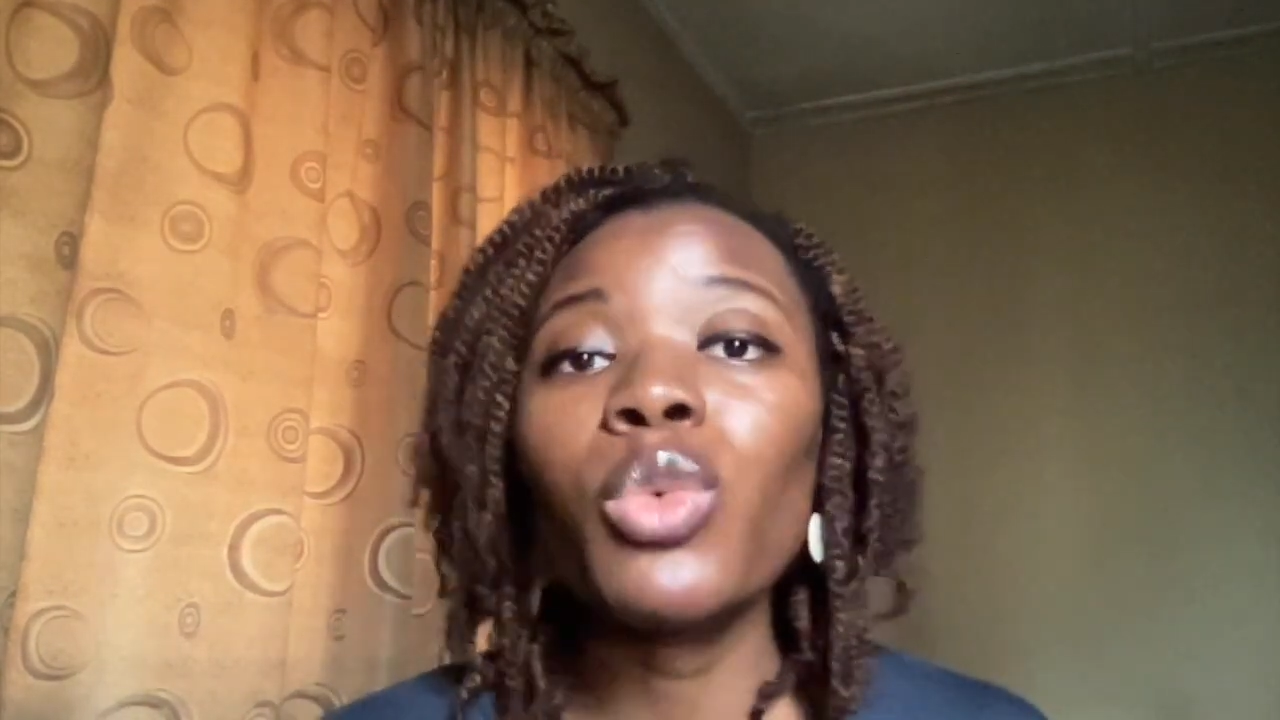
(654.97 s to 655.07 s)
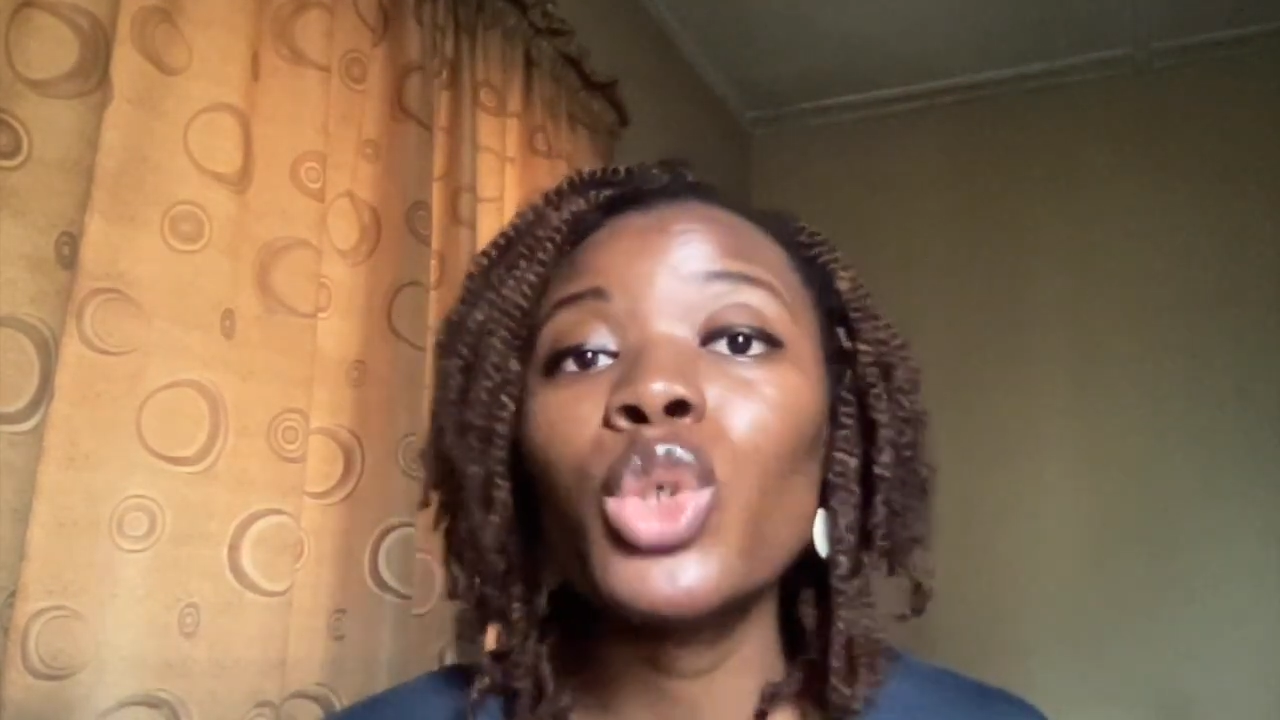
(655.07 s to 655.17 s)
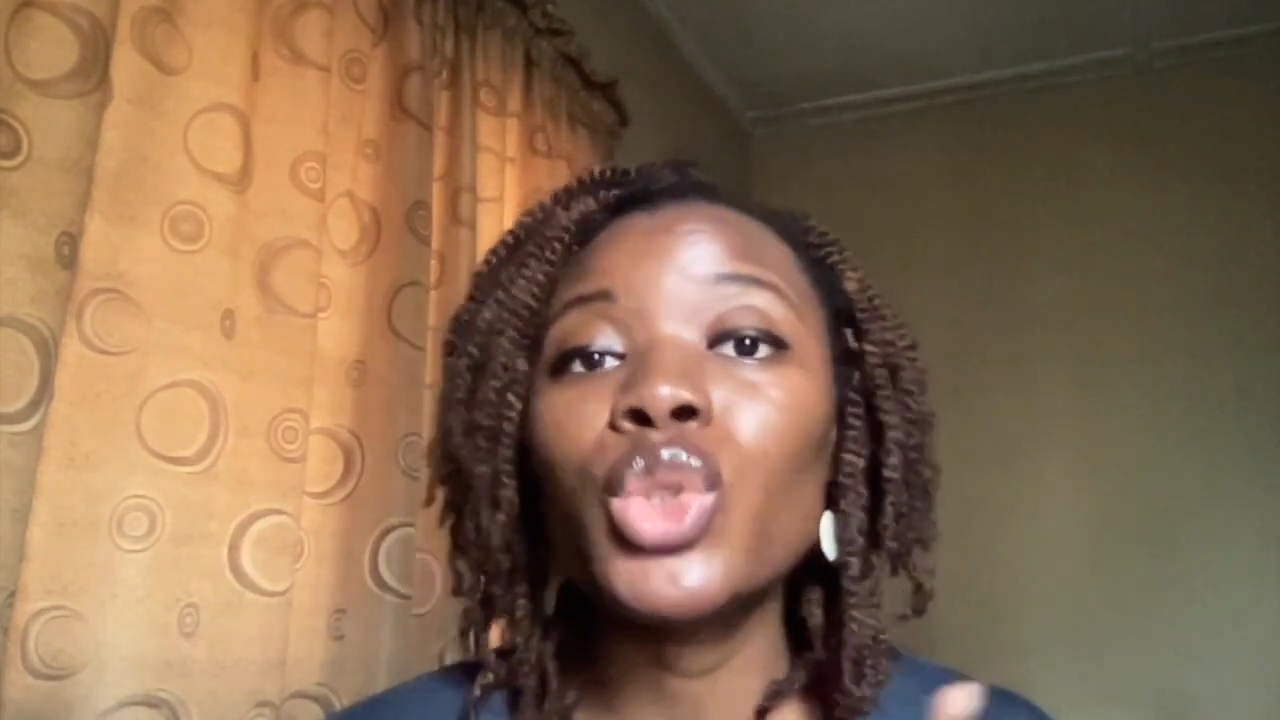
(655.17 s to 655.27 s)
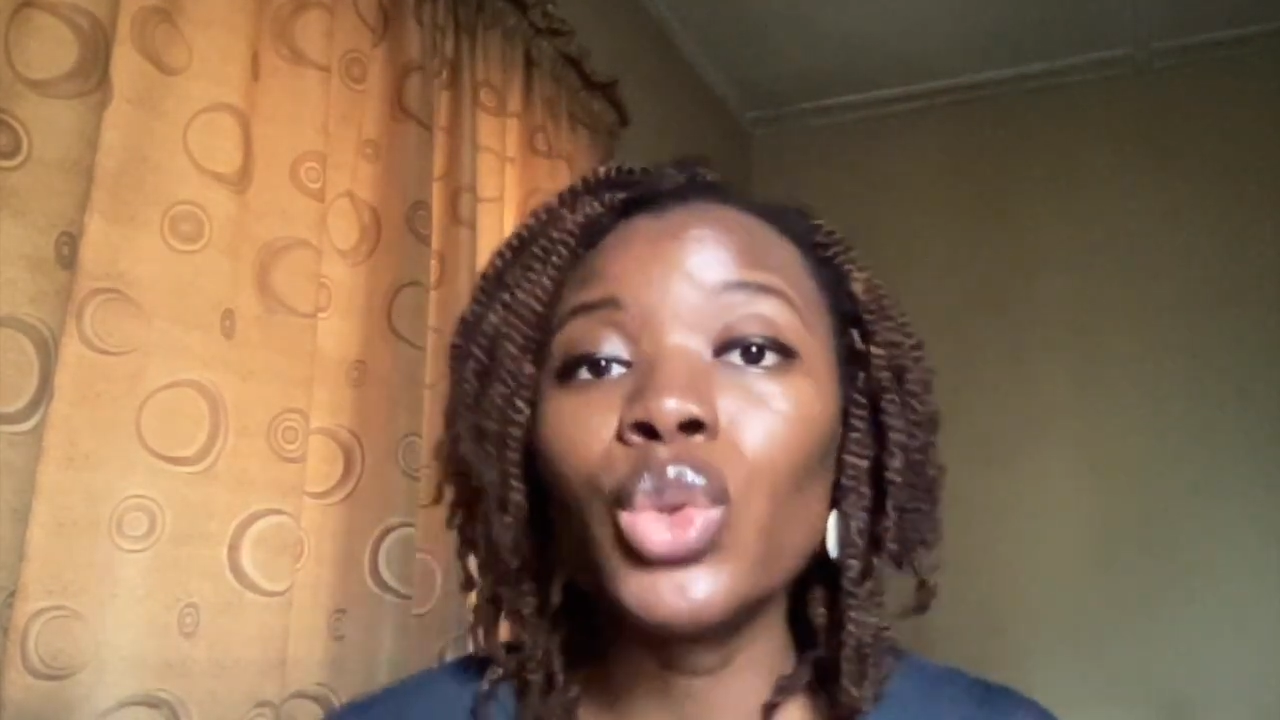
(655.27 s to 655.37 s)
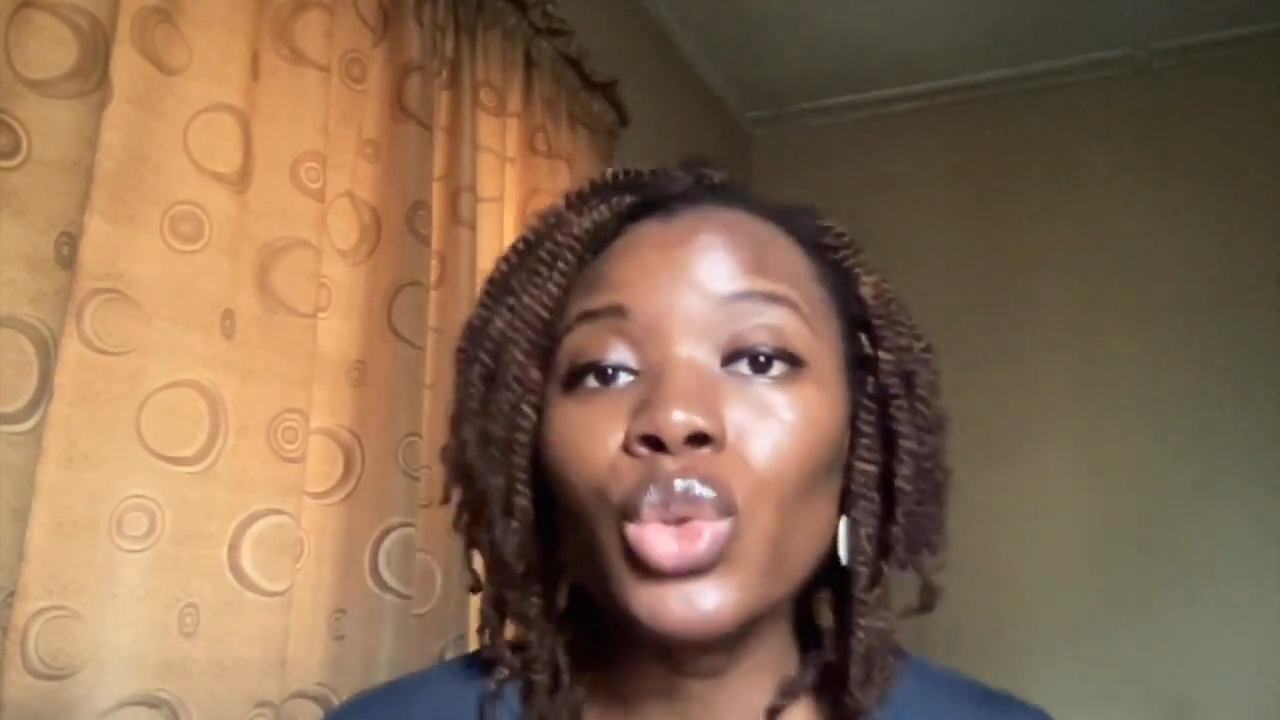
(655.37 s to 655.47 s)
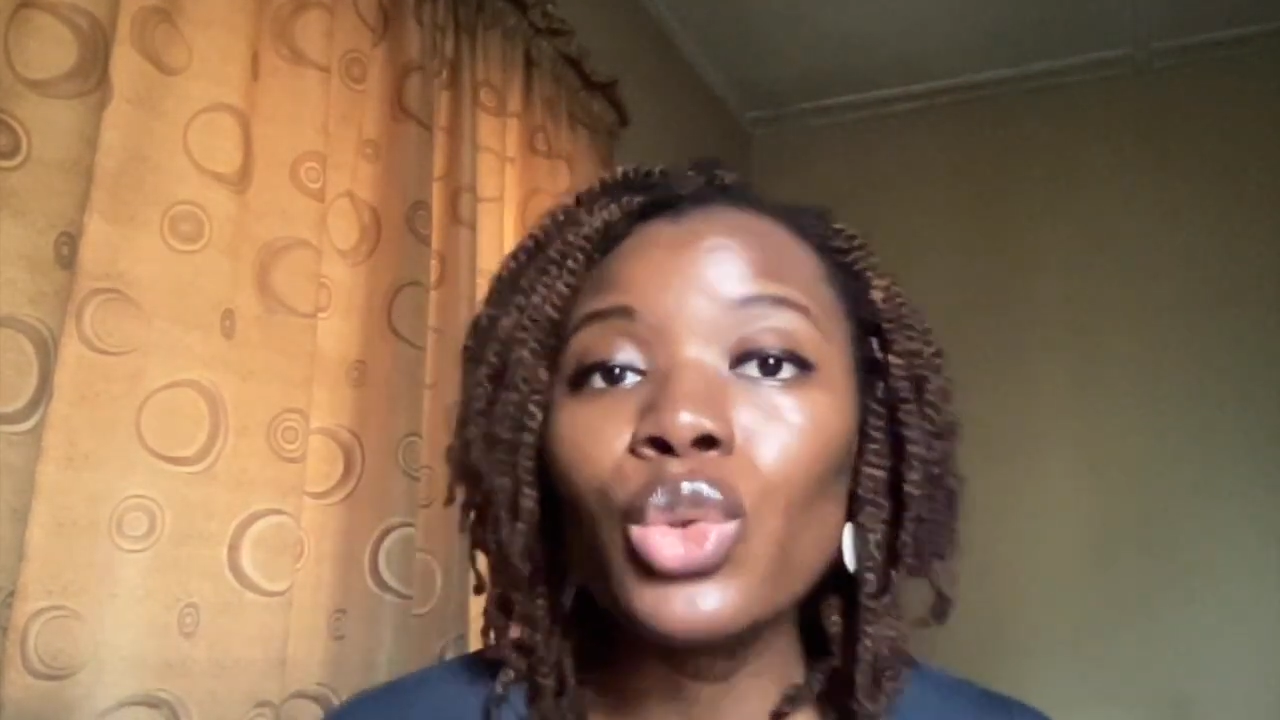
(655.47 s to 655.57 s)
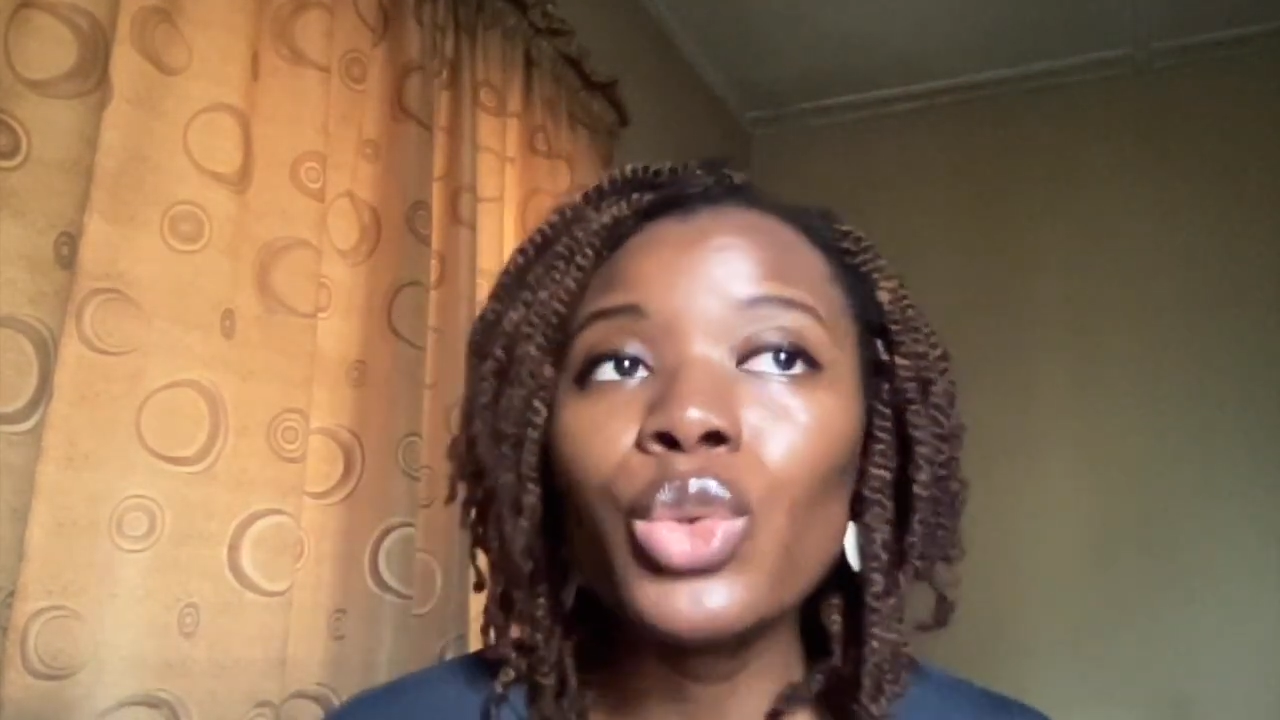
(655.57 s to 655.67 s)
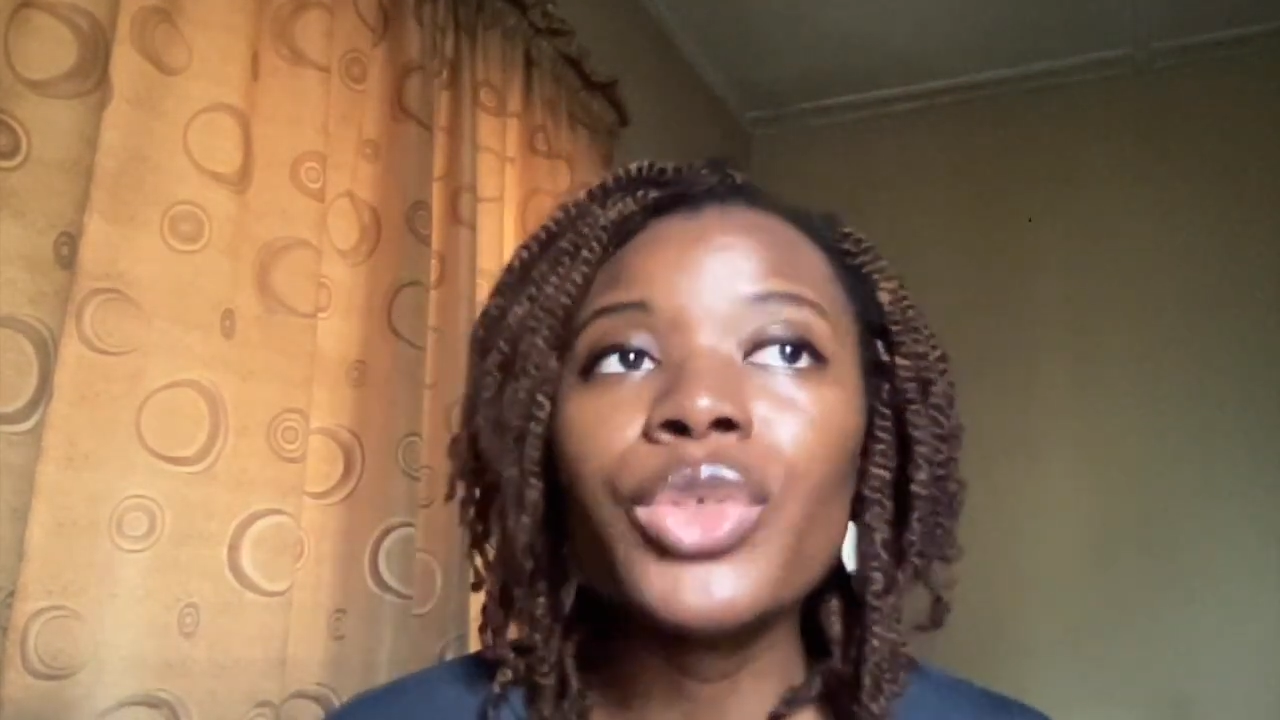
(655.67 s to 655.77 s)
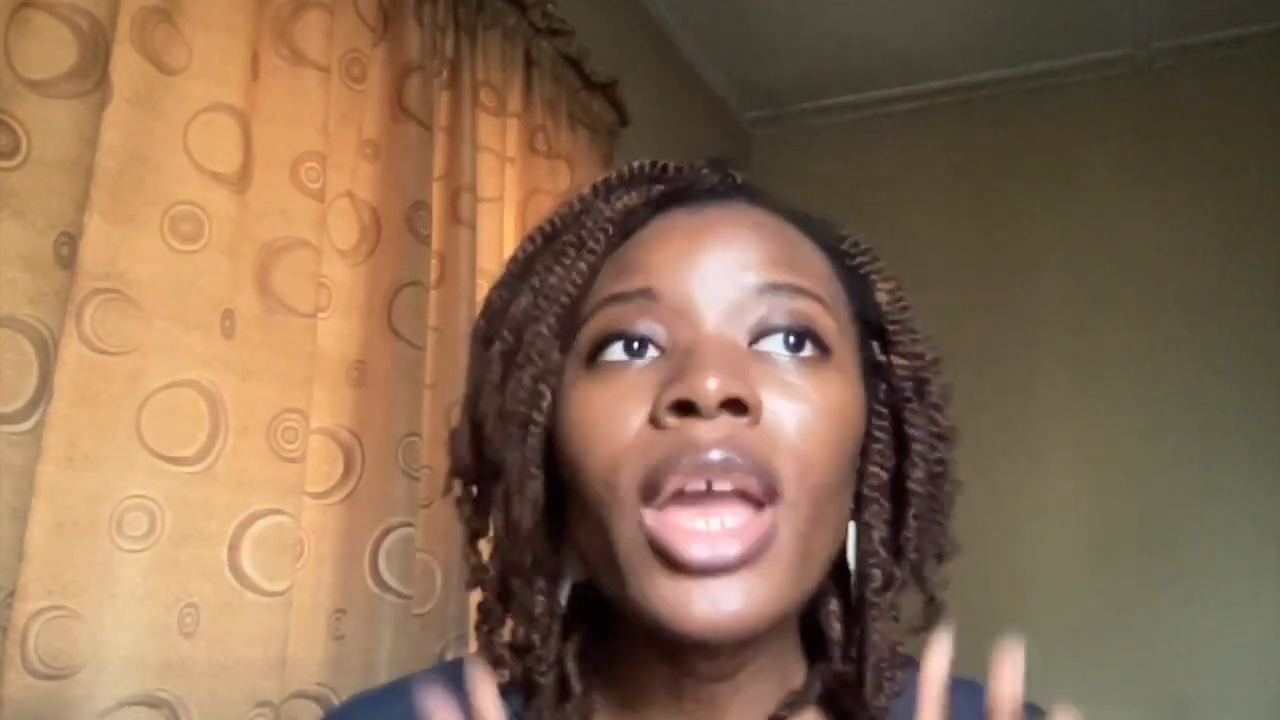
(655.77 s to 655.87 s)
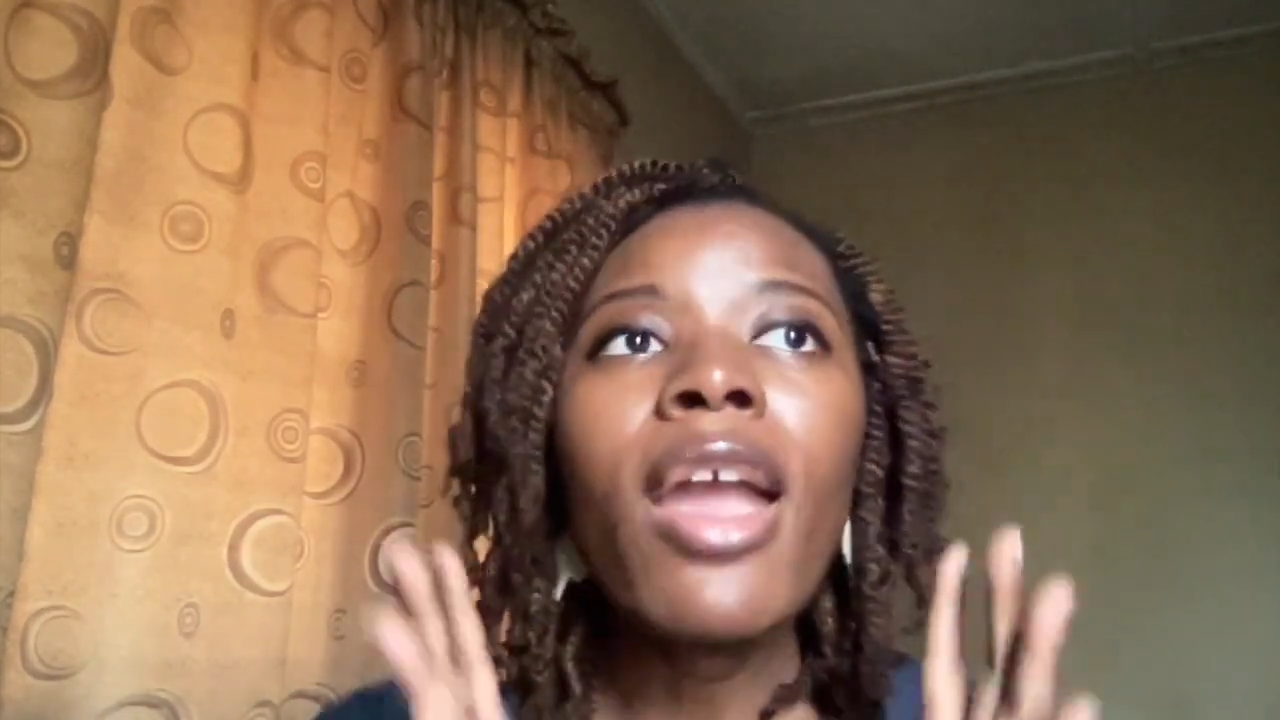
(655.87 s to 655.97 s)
want to use.